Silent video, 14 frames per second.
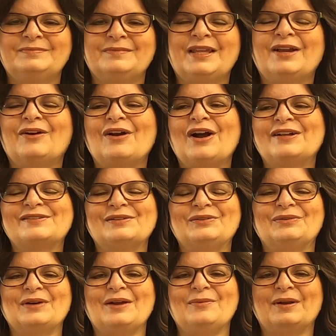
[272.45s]
They are also
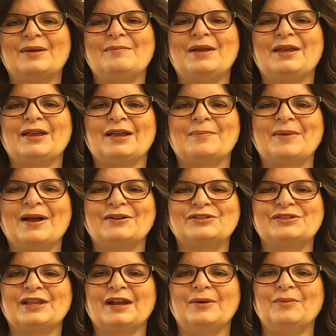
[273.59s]
great when I'm making a pouch
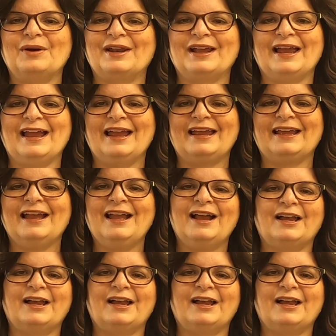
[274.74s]
that I want to hang.